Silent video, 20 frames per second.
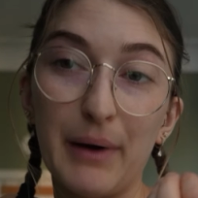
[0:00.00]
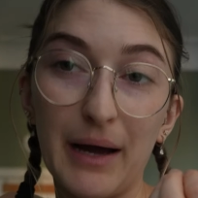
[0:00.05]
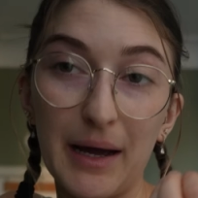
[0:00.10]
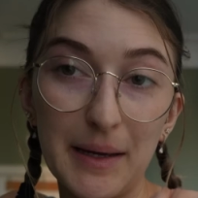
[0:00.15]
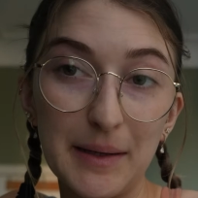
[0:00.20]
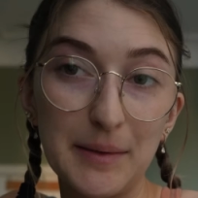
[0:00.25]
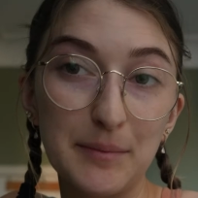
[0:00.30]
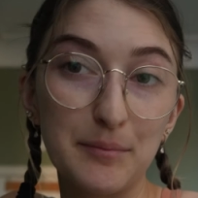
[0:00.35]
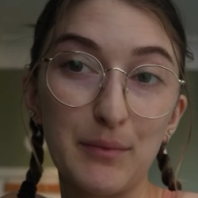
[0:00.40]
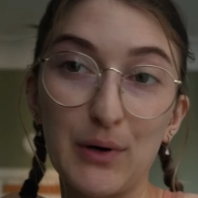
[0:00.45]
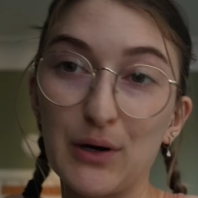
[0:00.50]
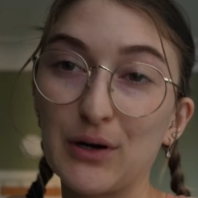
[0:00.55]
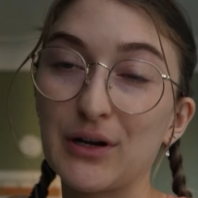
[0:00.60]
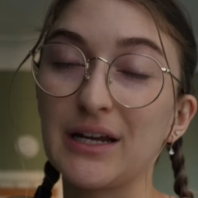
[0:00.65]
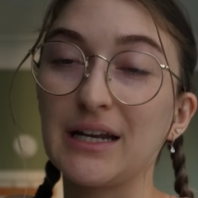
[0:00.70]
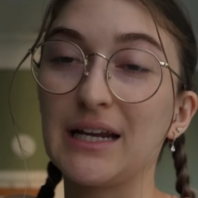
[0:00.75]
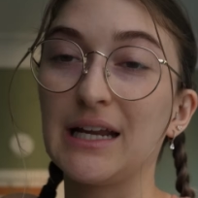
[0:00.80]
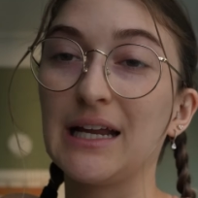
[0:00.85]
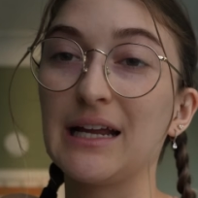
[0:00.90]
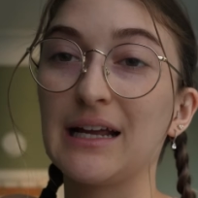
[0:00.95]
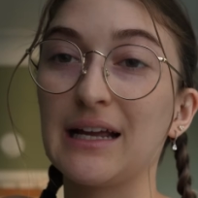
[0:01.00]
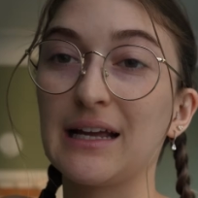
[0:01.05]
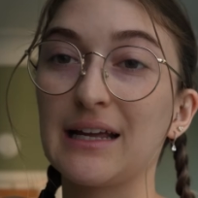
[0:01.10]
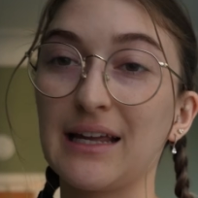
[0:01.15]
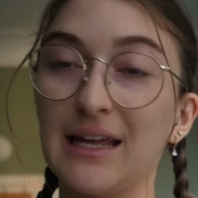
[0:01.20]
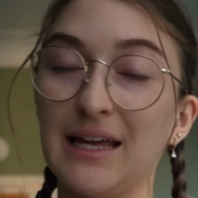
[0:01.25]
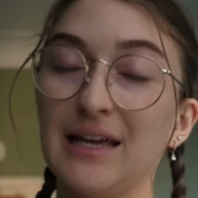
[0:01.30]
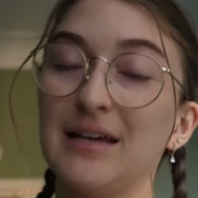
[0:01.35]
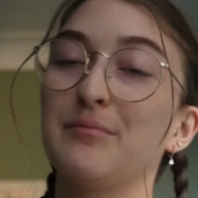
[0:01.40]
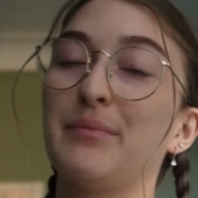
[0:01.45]
by marketing
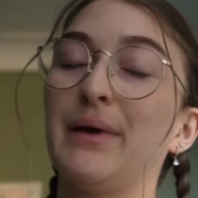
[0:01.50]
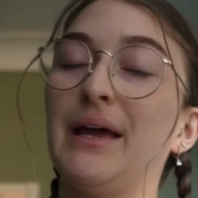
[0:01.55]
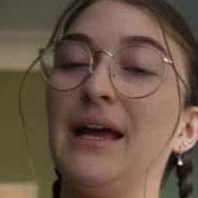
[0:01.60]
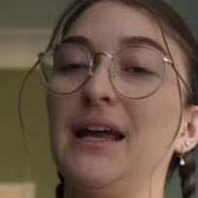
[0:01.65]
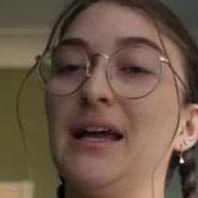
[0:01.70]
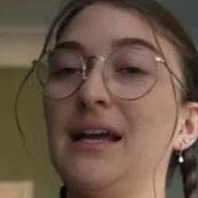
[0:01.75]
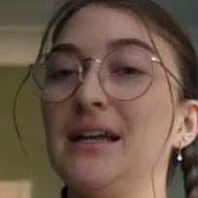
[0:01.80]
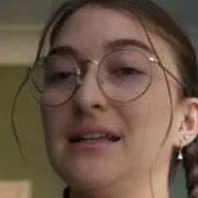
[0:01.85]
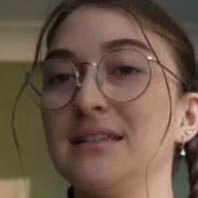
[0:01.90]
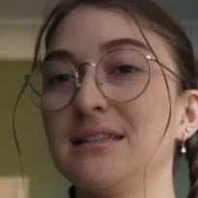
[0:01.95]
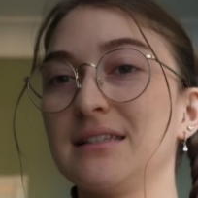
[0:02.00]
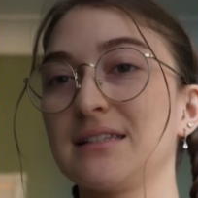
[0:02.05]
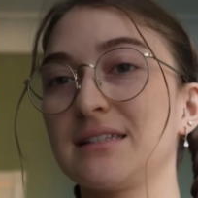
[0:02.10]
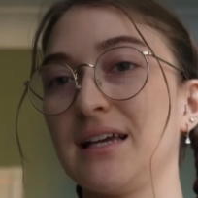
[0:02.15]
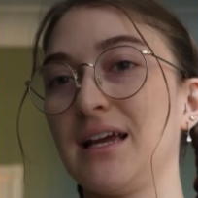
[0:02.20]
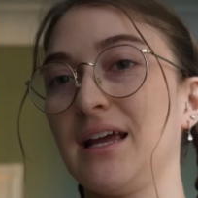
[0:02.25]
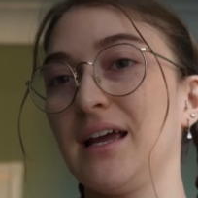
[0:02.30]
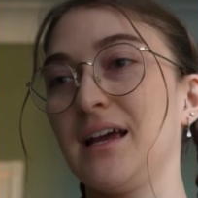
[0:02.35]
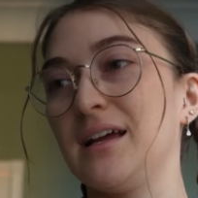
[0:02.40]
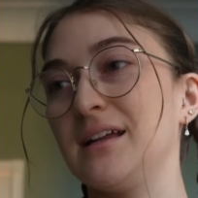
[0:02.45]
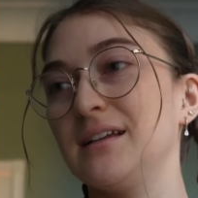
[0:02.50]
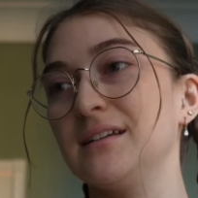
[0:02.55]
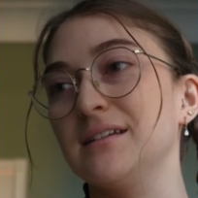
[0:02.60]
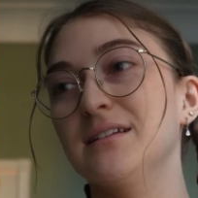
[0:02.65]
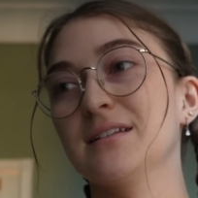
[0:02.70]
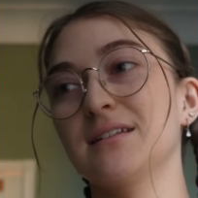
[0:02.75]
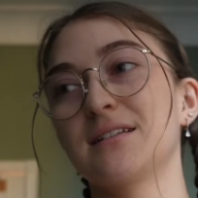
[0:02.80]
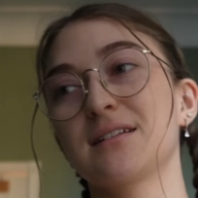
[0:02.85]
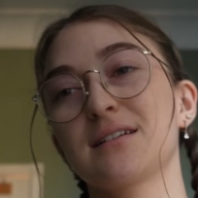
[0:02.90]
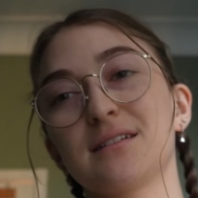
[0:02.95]
campaigns
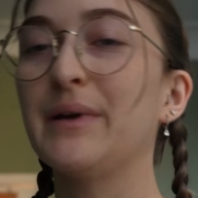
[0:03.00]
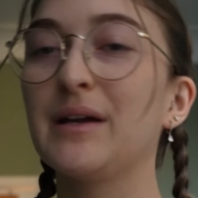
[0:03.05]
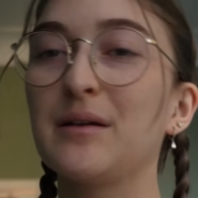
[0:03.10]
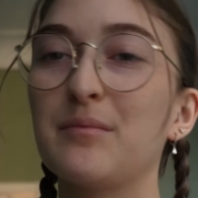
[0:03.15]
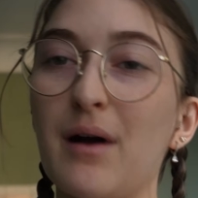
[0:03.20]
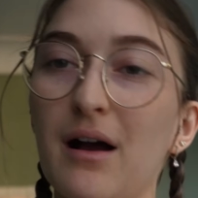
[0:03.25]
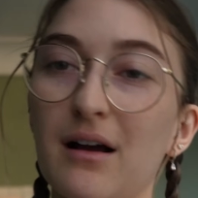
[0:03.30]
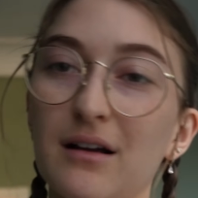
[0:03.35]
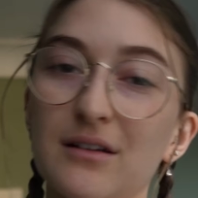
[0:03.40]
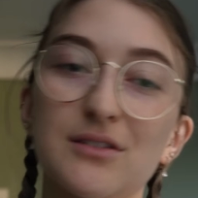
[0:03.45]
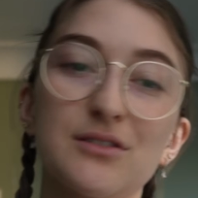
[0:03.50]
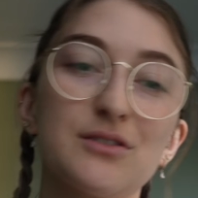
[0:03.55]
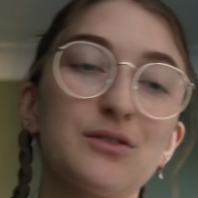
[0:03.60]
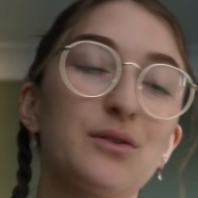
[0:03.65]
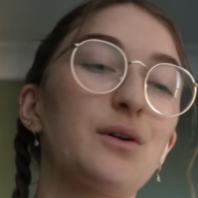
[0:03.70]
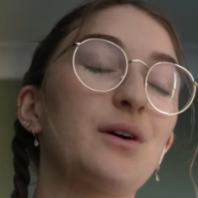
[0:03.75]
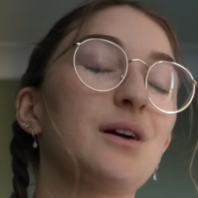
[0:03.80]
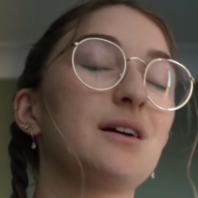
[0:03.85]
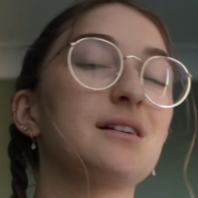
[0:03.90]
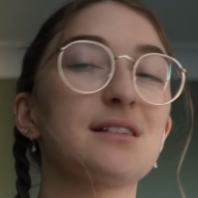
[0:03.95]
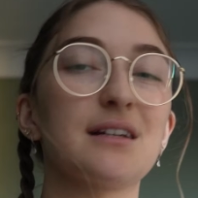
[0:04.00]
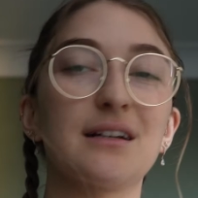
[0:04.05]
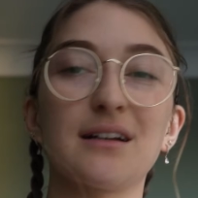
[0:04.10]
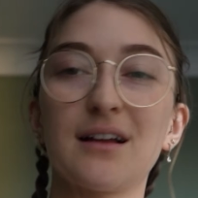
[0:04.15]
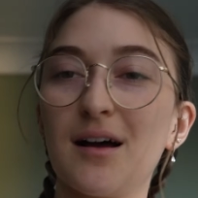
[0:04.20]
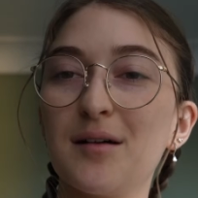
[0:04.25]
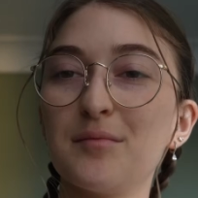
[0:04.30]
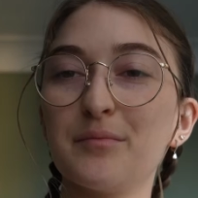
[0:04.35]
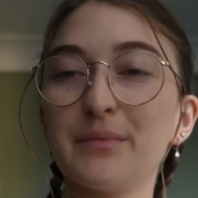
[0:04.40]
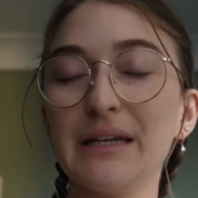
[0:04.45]
and big box stores and
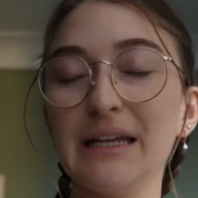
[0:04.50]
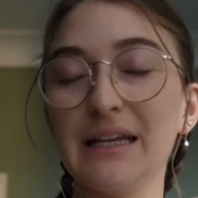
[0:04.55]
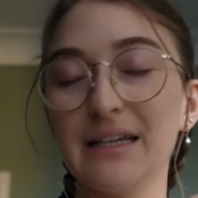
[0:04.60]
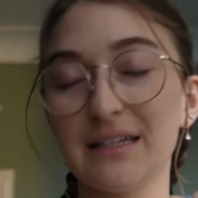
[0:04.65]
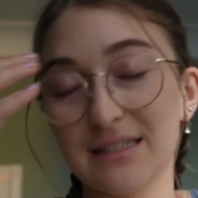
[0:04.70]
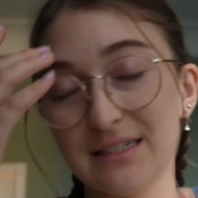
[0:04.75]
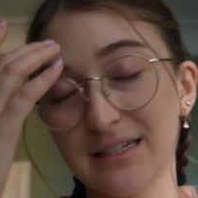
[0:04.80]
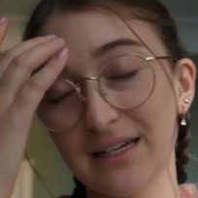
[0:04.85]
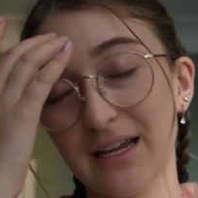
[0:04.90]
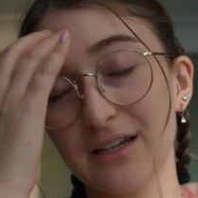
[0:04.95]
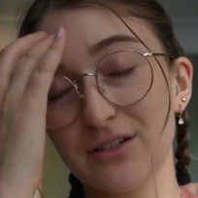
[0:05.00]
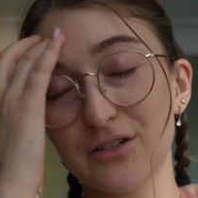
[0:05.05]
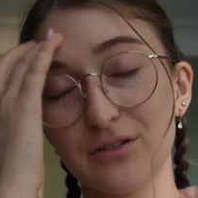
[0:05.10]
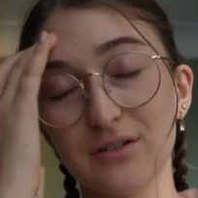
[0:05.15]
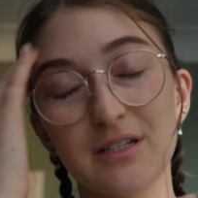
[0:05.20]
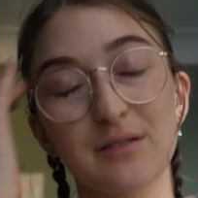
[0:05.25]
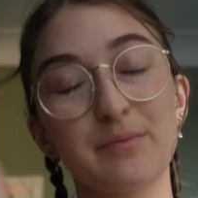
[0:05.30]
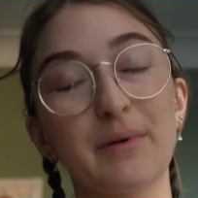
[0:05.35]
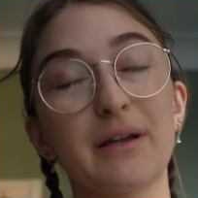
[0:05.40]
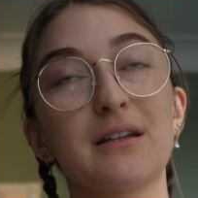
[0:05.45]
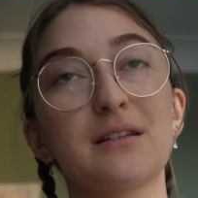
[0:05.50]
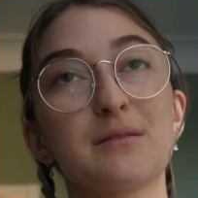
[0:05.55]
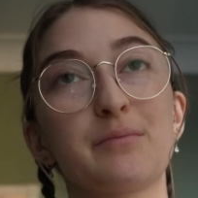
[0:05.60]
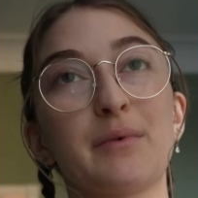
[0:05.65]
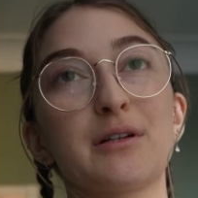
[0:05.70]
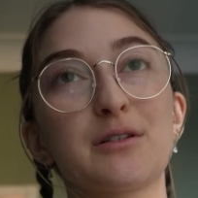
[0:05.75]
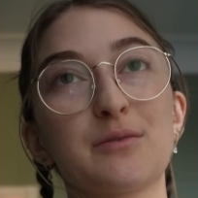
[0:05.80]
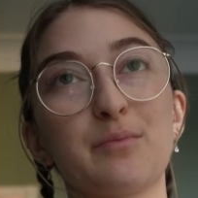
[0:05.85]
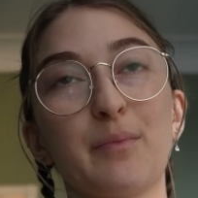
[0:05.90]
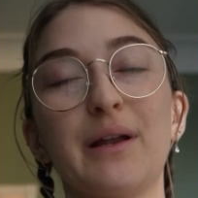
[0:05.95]
companies to get you to spend as
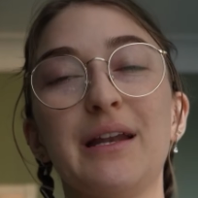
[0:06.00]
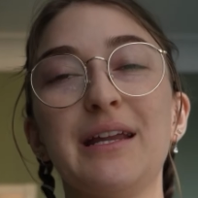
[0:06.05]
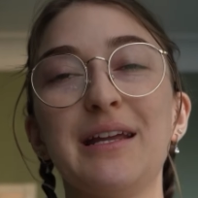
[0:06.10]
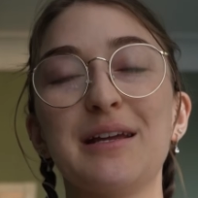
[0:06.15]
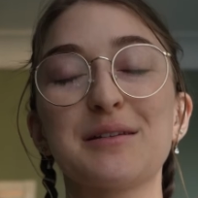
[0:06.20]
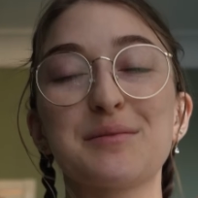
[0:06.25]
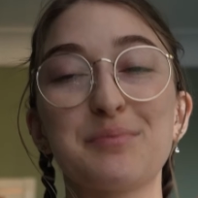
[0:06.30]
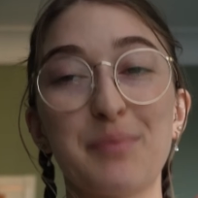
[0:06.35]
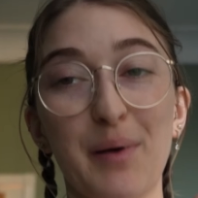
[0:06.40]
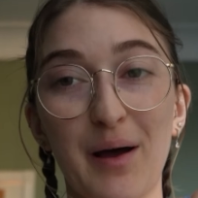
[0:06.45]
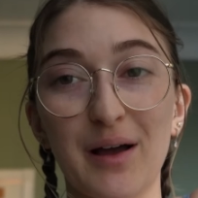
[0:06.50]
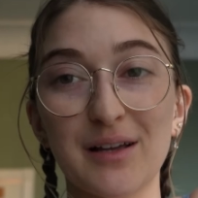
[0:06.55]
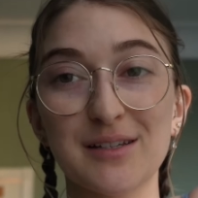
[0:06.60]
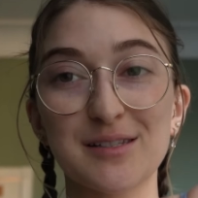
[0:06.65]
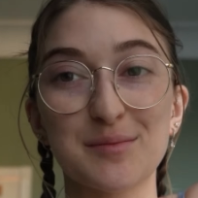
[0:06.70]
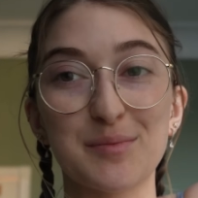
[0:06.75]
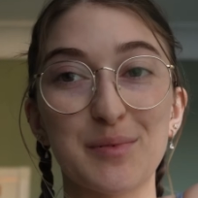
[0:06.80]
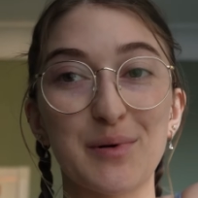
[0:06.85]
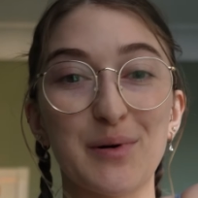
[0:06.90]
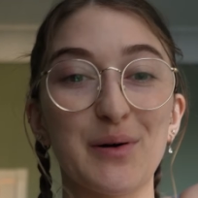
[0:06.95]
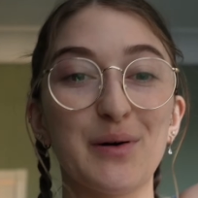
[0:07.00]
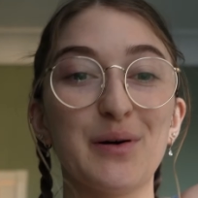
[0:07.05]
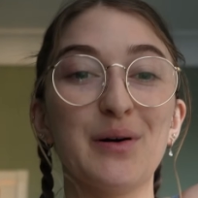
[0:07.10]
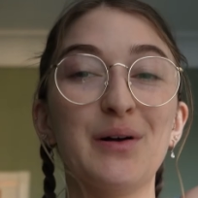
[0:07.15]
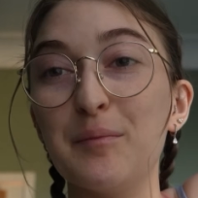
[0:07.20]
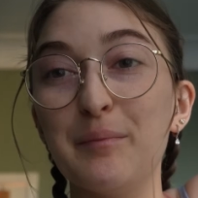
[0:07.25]
much money as possible.